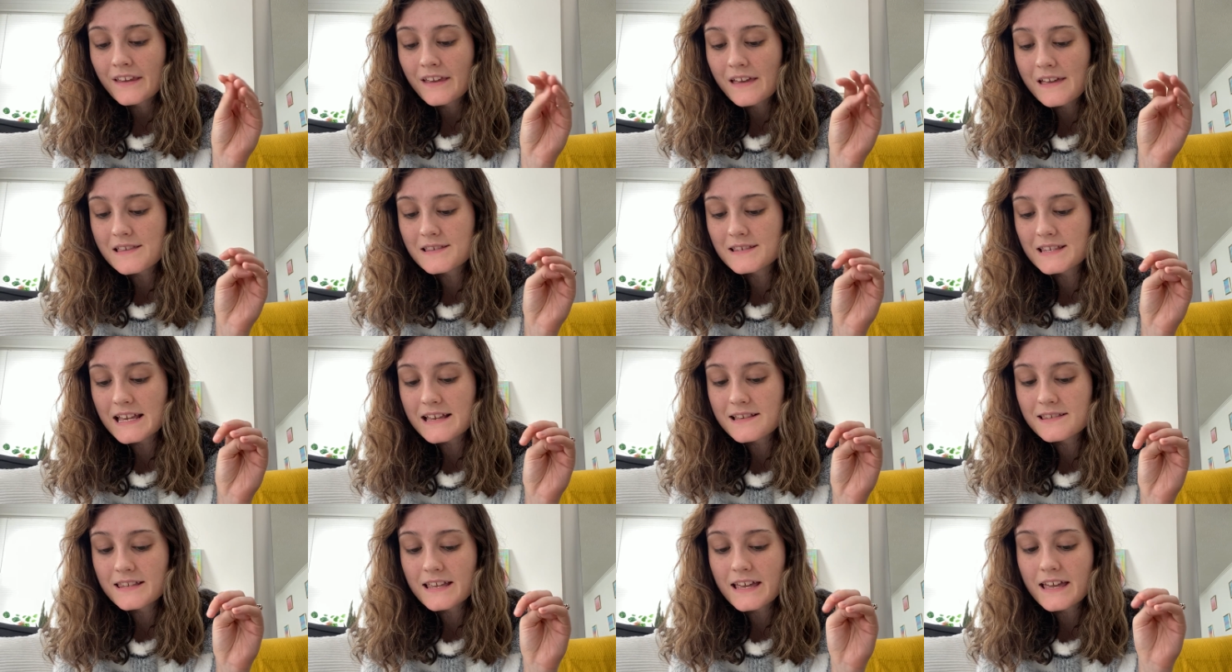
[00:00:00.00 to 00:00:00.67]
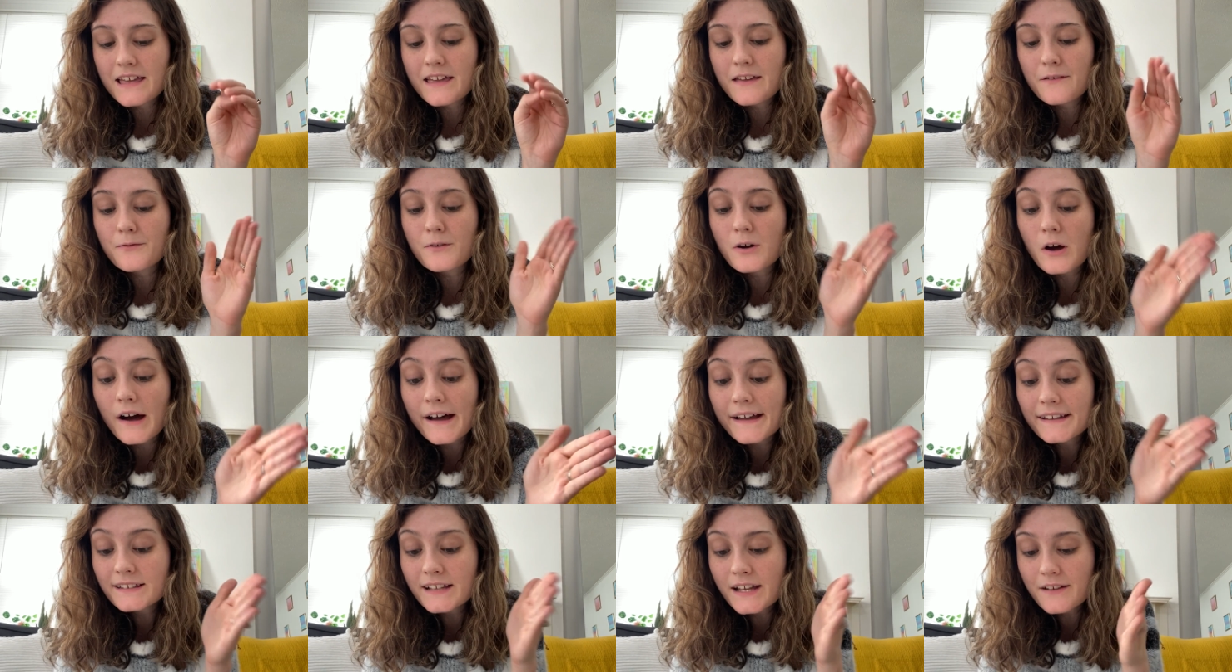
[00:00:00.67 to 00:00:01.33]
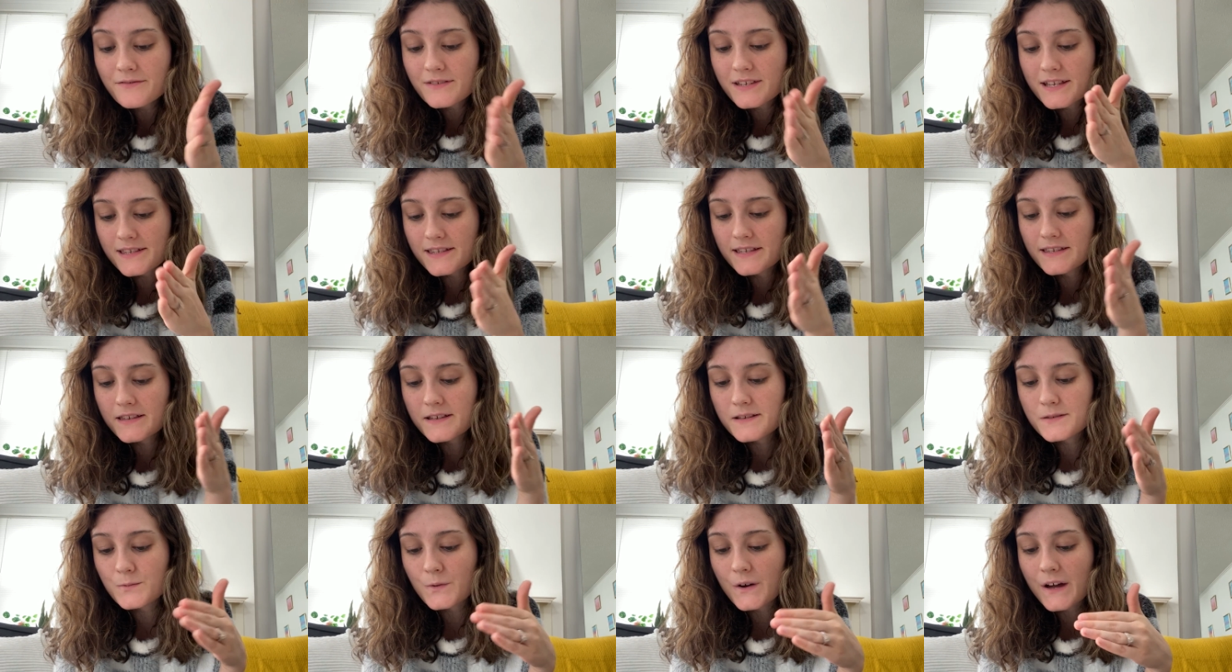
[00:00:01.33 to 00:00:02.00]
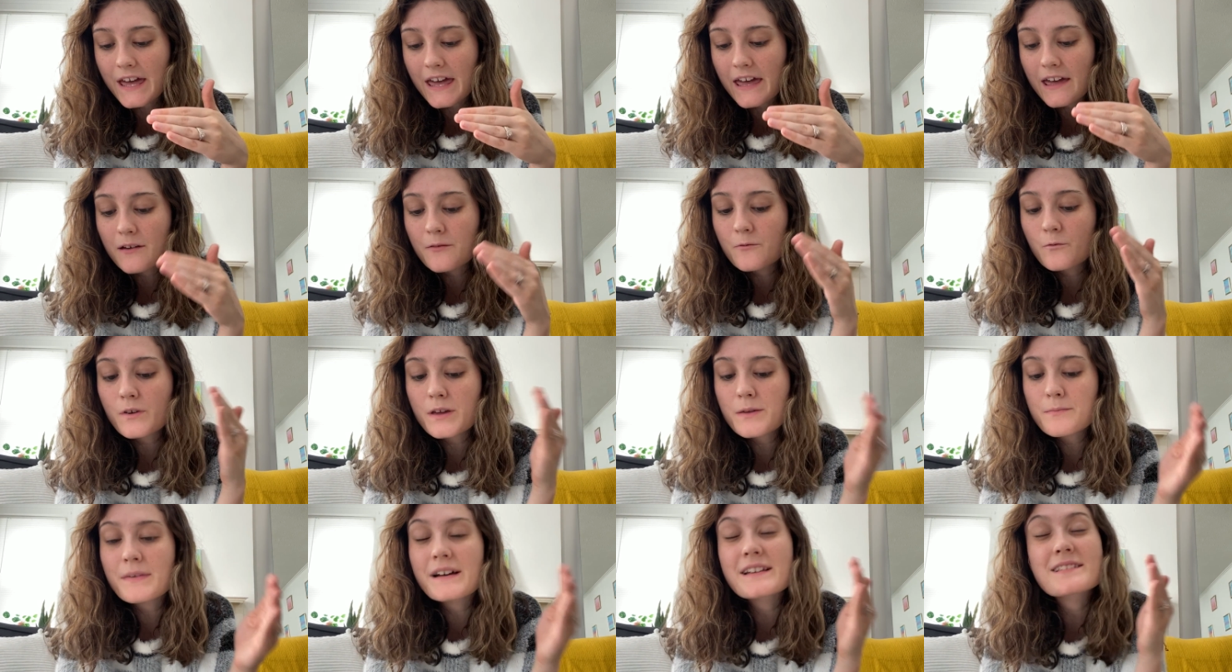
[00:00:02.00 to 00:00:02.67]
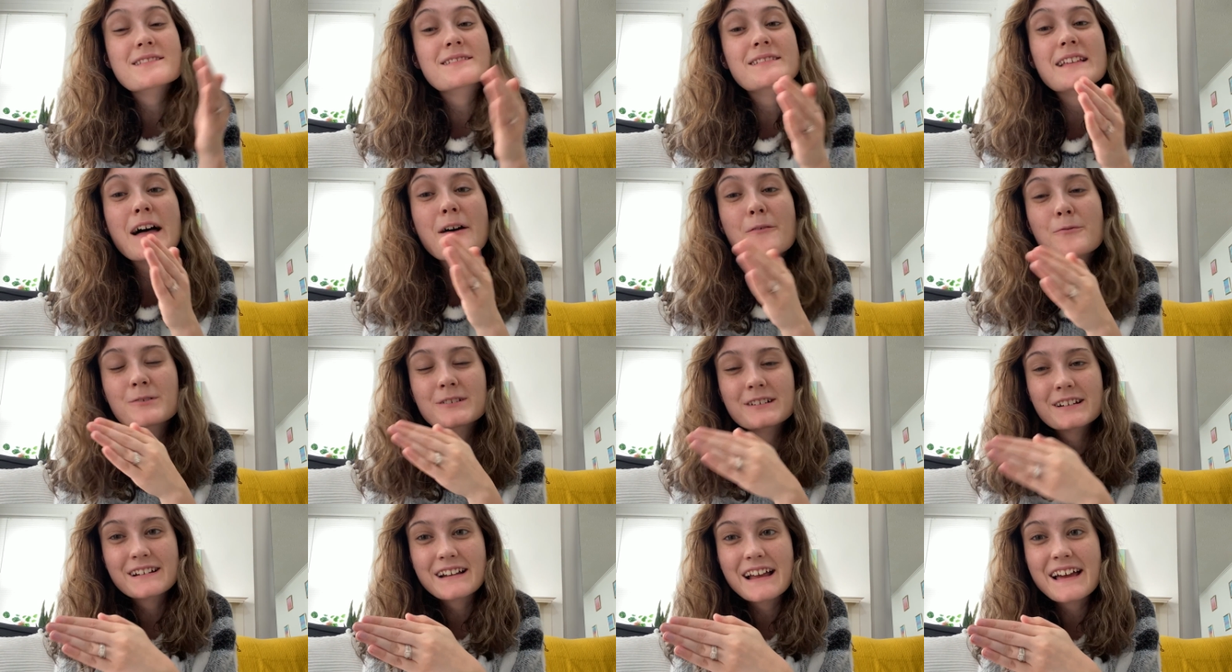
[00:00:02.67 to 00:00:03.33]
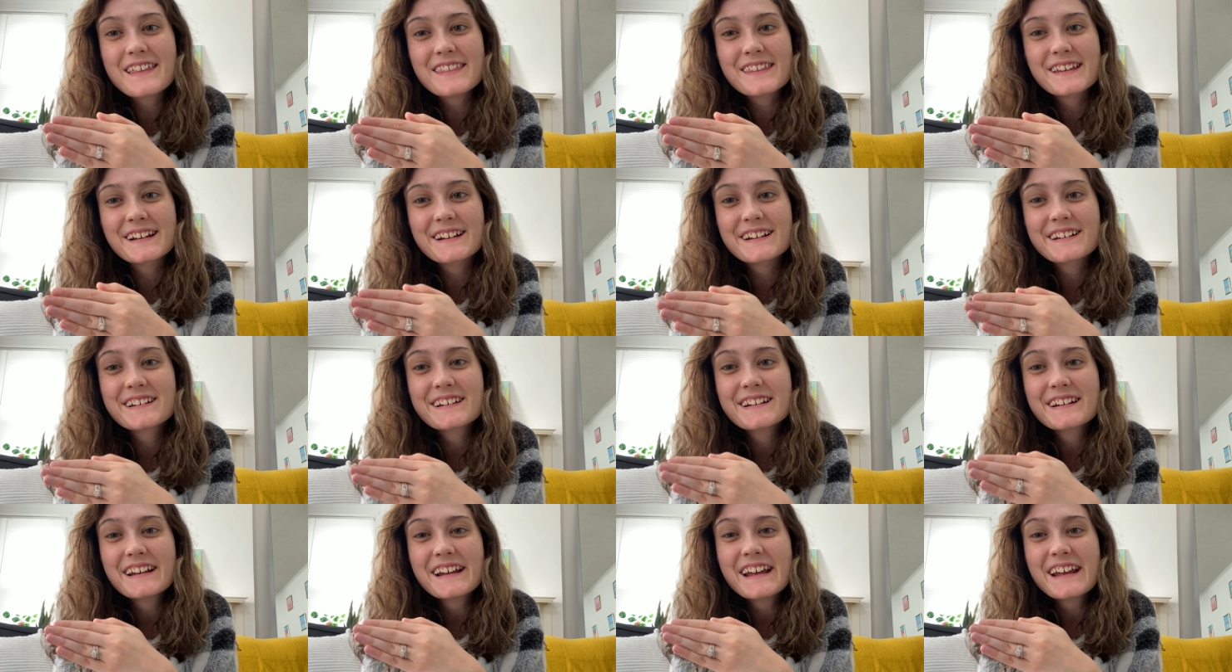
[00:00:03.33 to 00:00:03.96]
It says that if God loved us in this way, we must love one another.